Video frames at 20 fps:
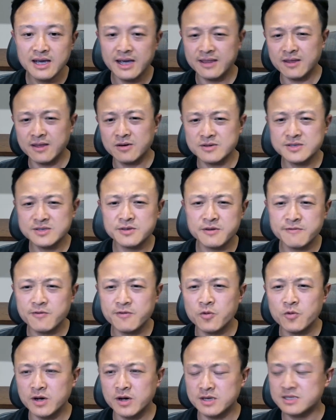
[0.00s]
and they all sort
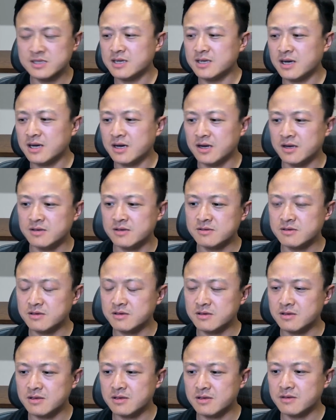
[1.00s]
of worked
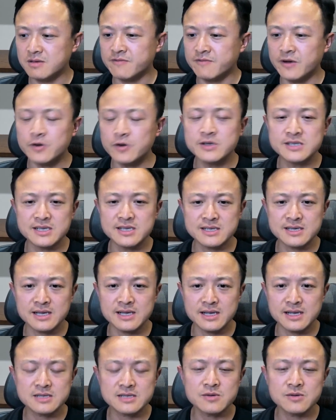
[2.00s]
very
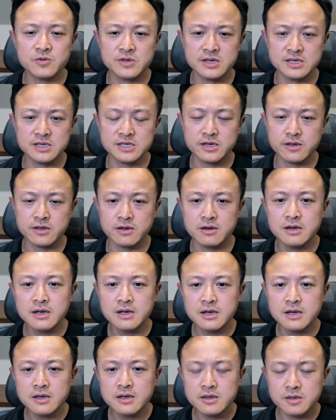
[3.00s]
disconnected with each other.
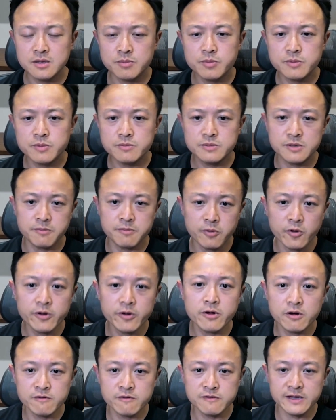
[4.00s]
The
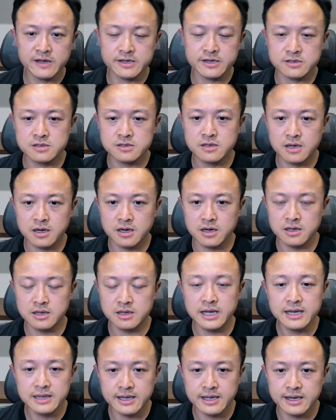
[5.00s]
point of
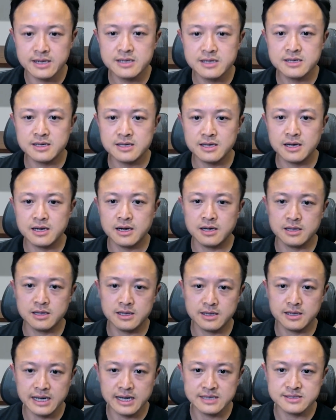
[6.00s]
LightLink
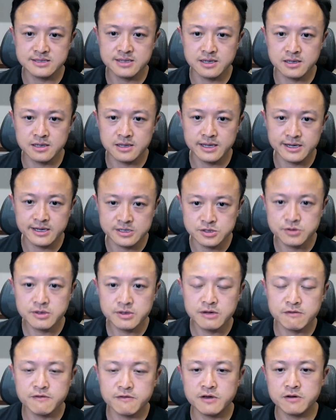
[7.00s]
as a layer 2
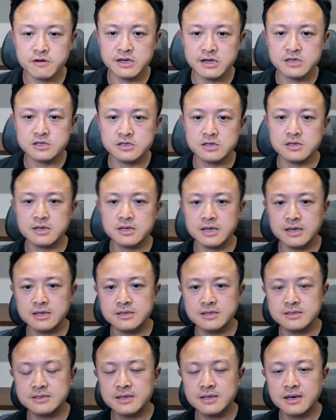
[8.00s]
configuration
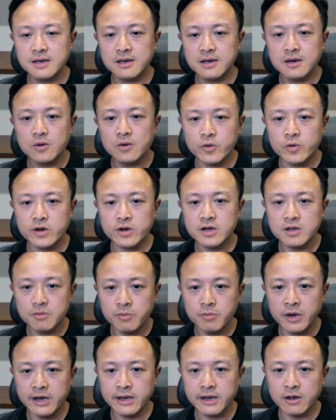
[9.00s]
is we're
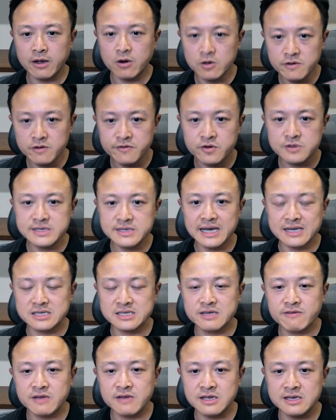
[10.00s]
combining all of those
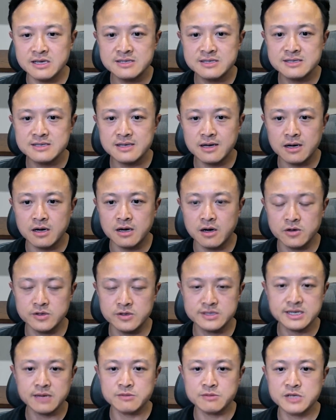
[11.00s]
activities on
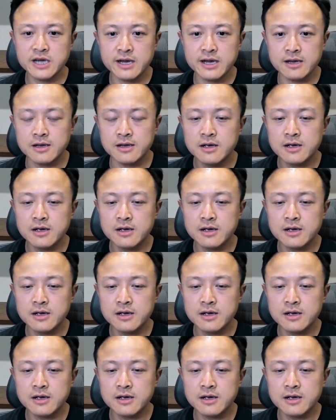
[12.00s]
the same chain.